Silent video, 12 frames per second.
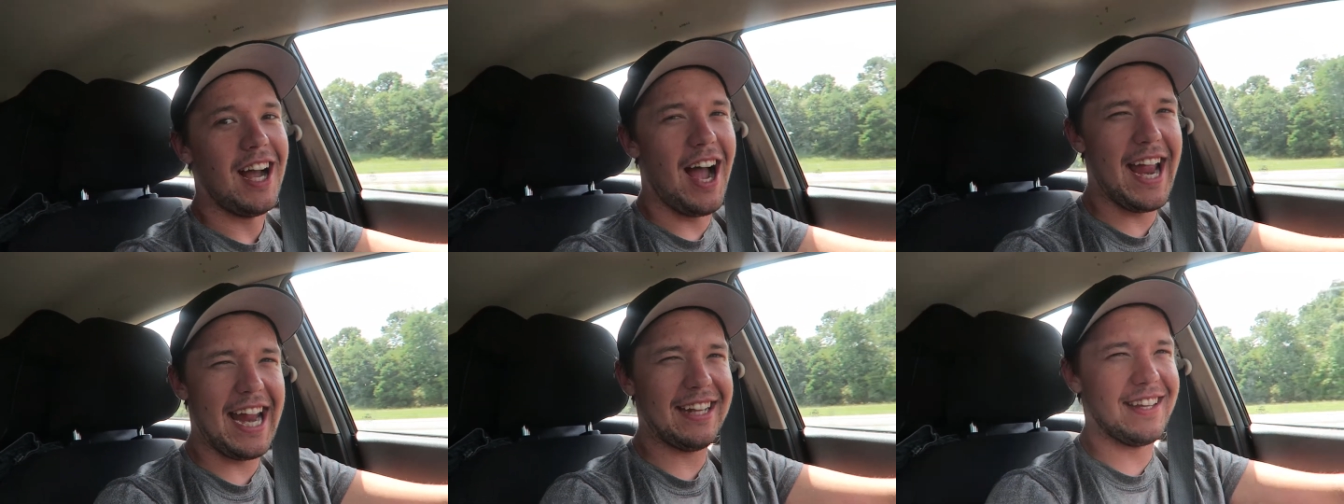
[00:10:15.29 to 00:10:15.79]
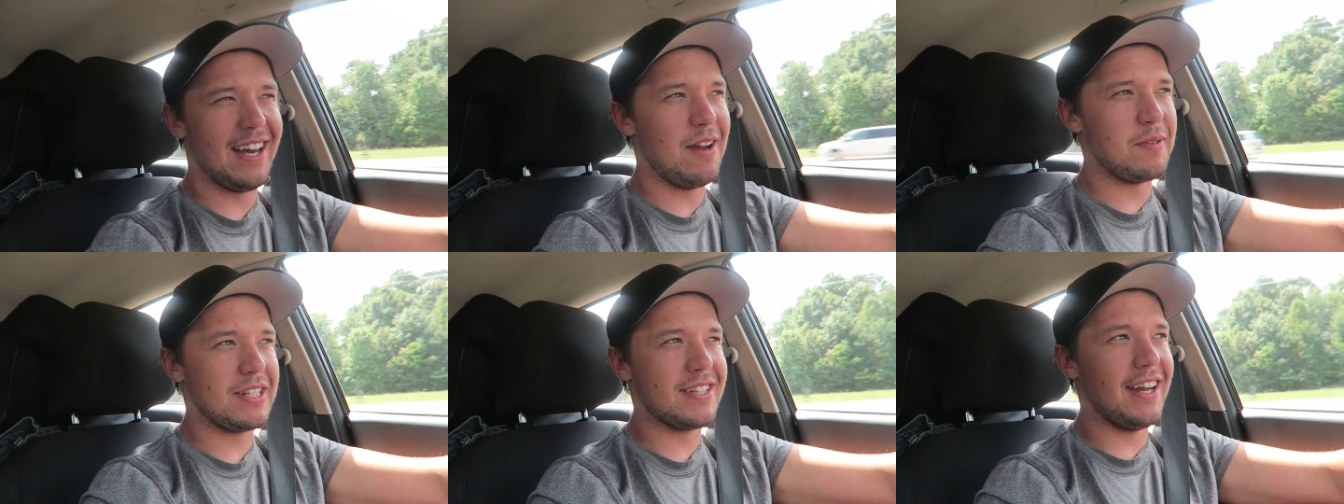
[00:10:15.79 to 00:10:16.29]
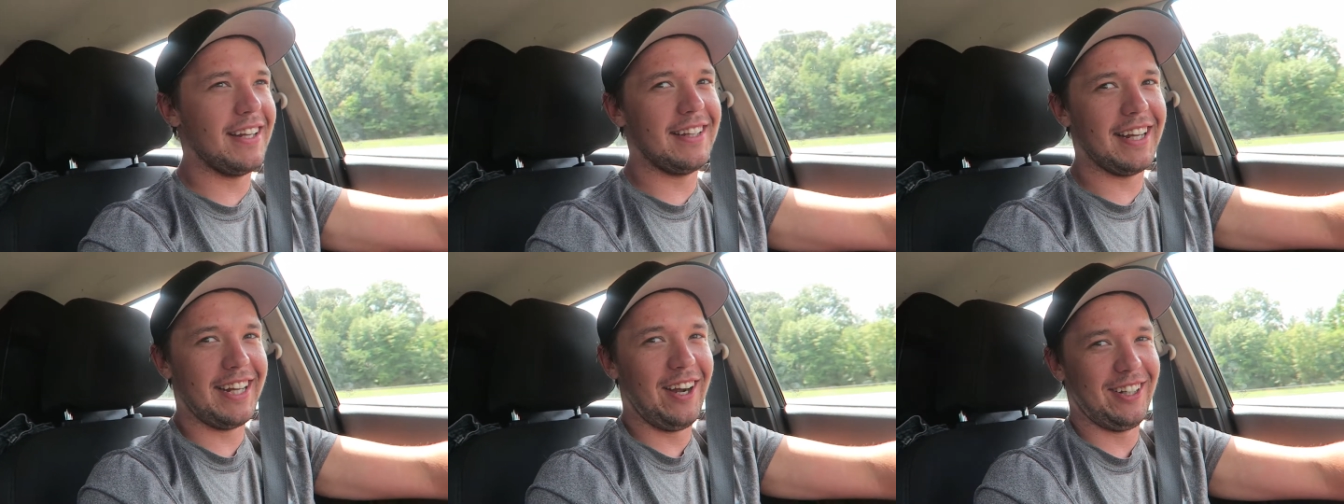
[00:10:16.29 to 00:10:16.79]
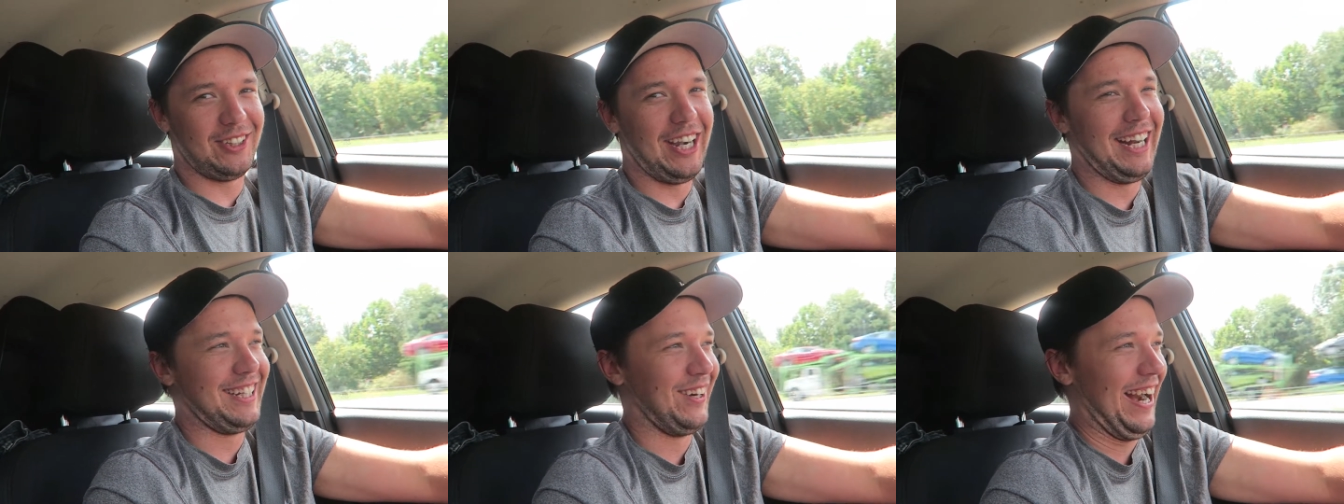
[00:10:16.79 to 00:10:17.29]
I hate that I'm excited that Garrett
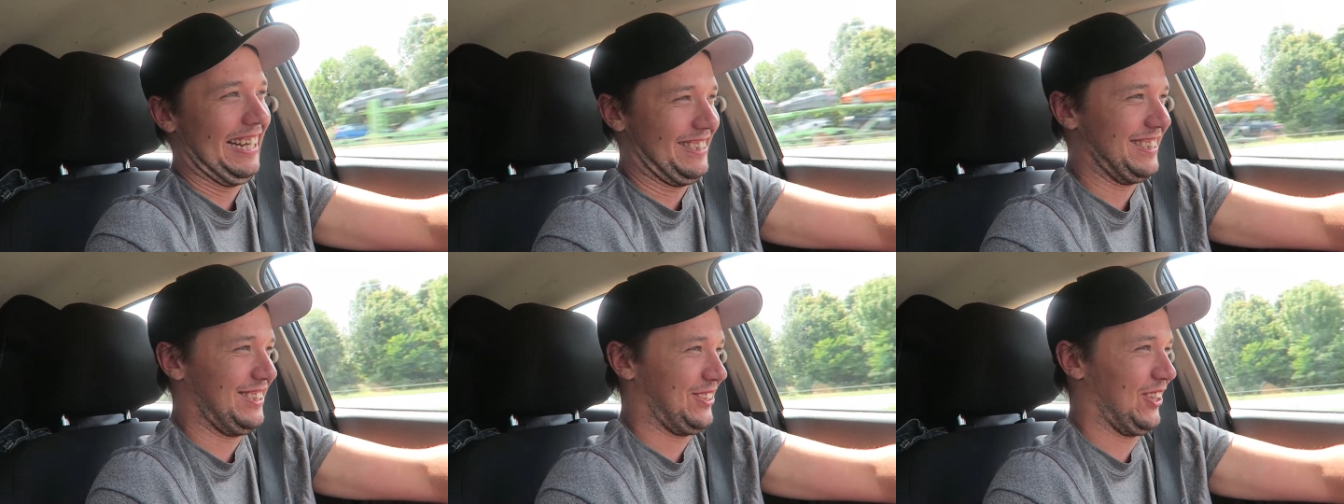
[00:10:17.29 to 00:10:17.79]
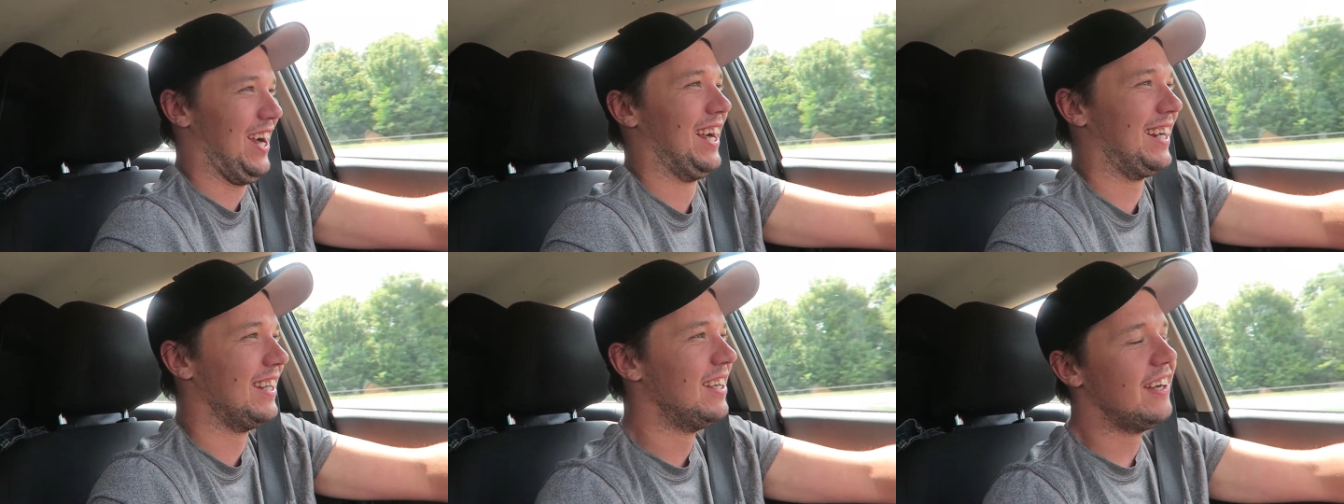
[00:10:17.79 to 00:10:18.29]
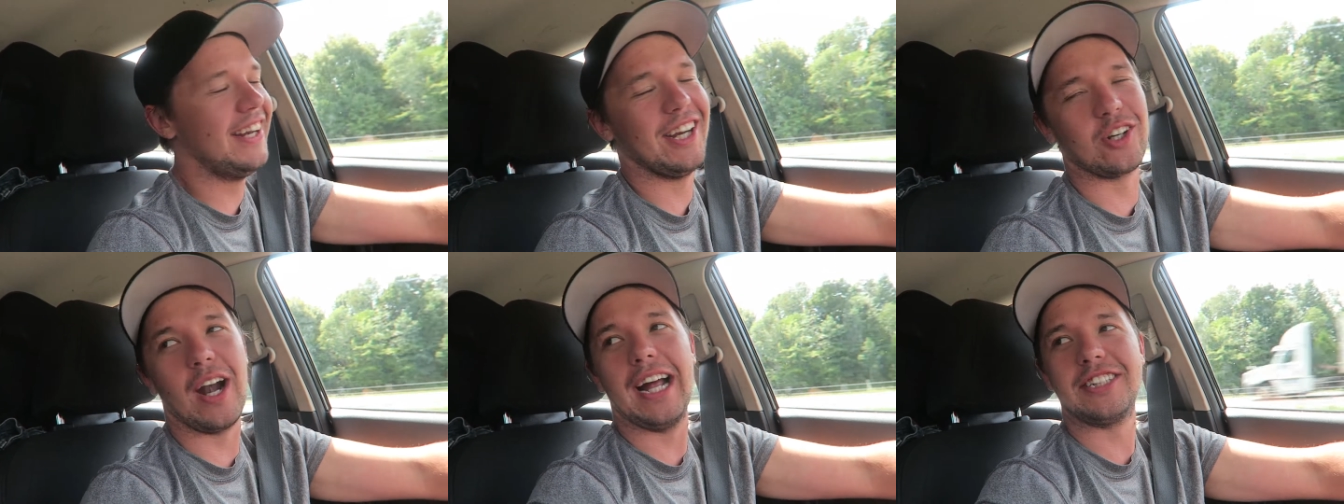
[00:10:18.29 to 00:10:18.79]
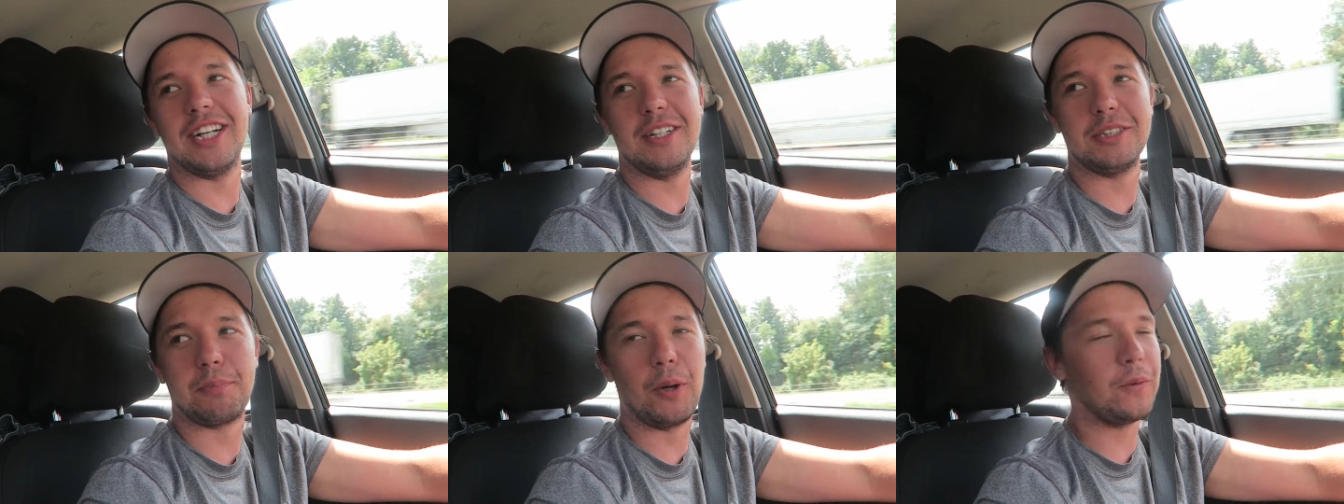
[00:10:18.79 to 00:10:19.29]
crashed this truck. He didn't crash it, he
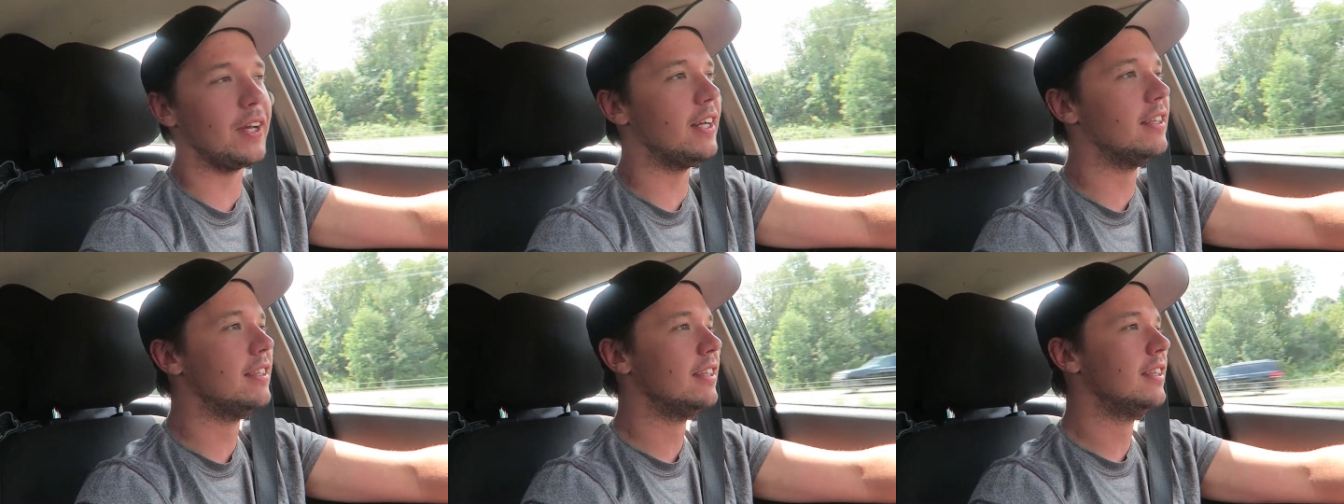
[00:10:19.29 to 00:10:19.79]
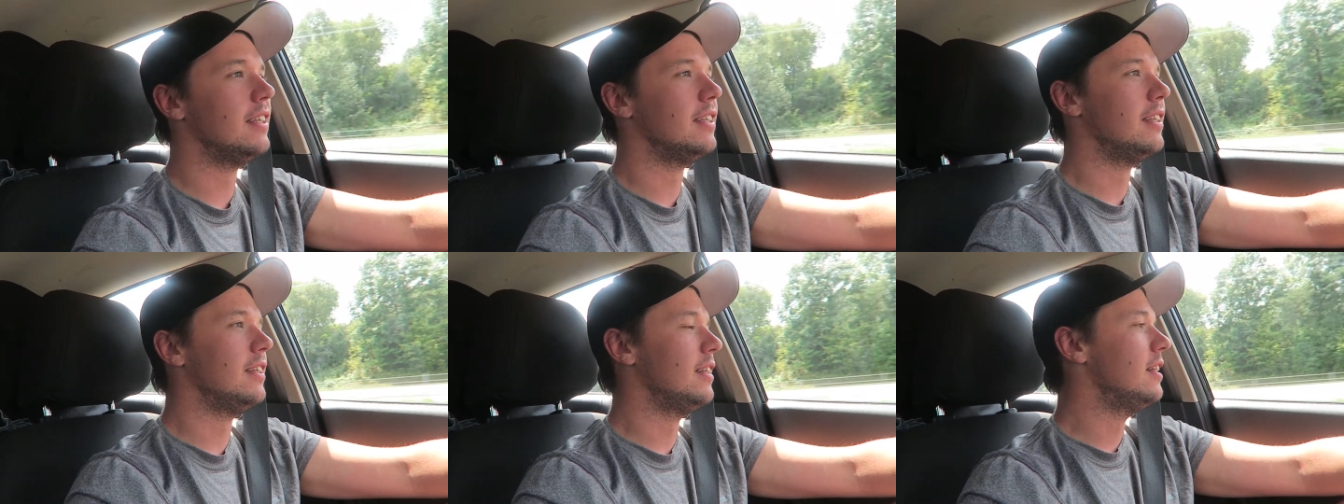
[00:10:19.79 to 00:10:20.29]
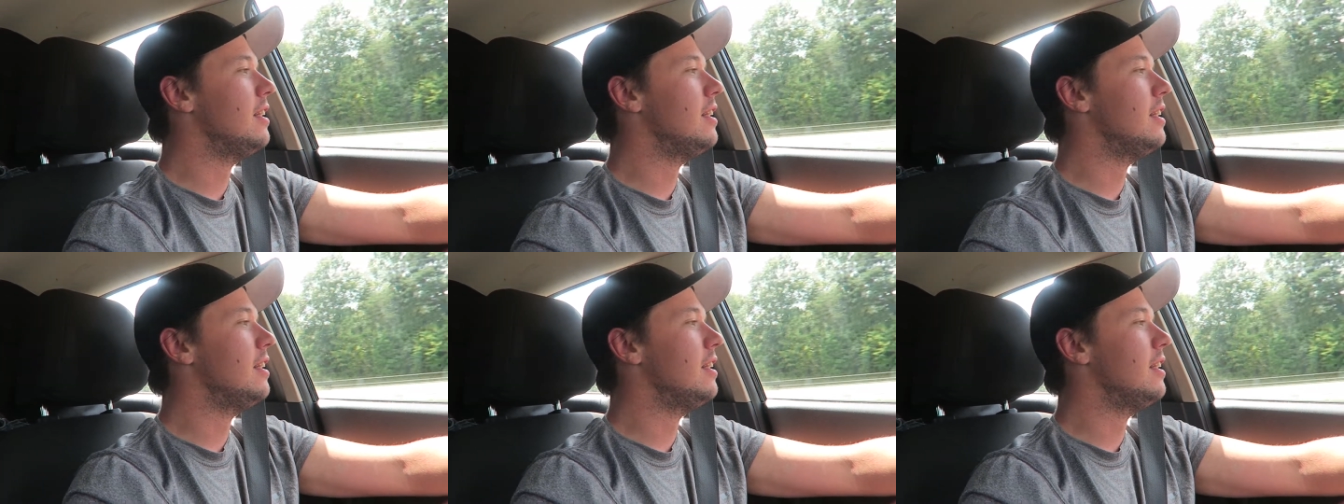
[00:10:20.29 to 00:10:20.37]
just broke it. It's broke.